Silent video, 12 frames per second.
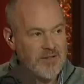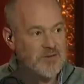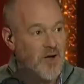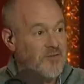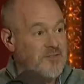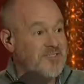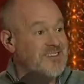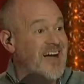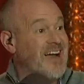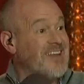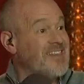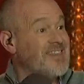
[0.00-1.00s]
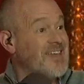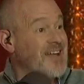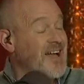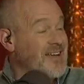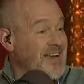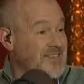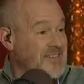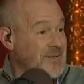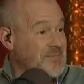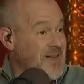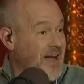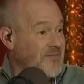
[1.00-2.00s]
into this offseason. I didn't think I'd get a
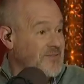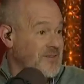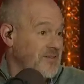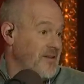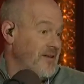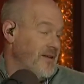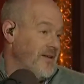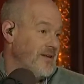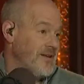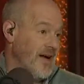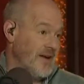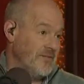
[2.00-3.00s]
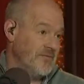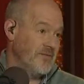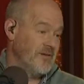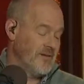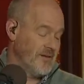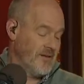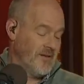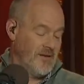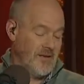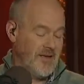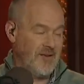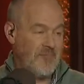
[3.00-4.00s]
deep dive to kind of
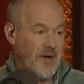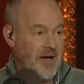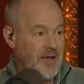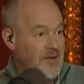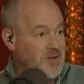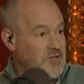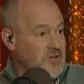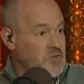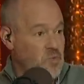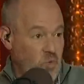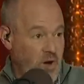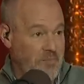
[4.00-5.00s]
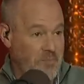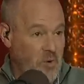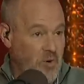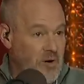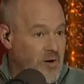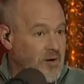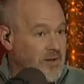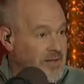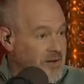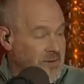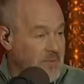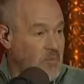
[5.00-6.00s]
give my just one more, a
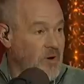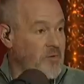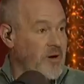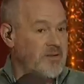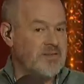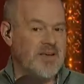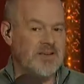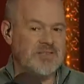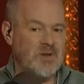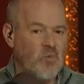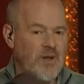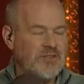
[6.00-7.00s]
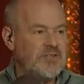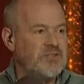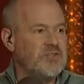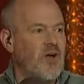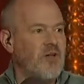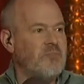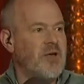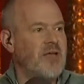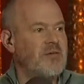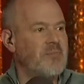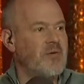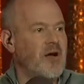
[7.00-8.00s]
little bit more credence. I said, What's the Sean
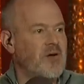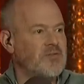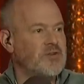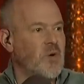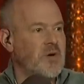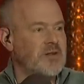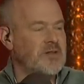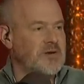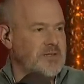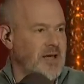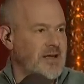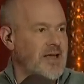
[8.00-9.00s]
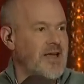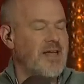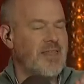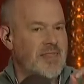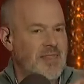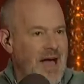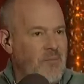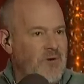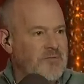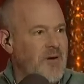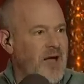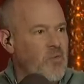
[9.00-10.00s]
Payton Broncos going to look like? That
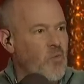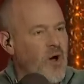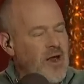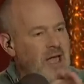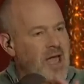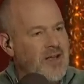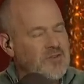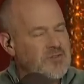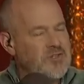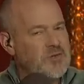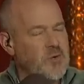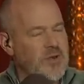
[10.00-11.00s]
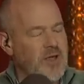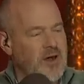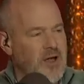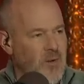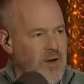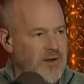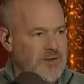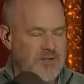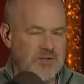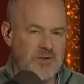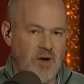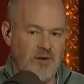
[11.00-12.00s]
was my one extra storyline going into
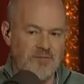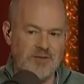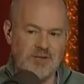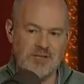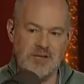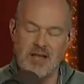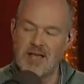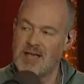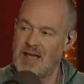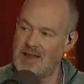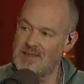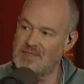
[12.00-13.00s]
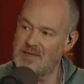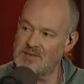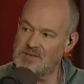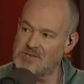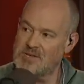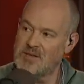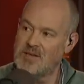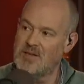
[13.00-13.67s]
this offseason. And this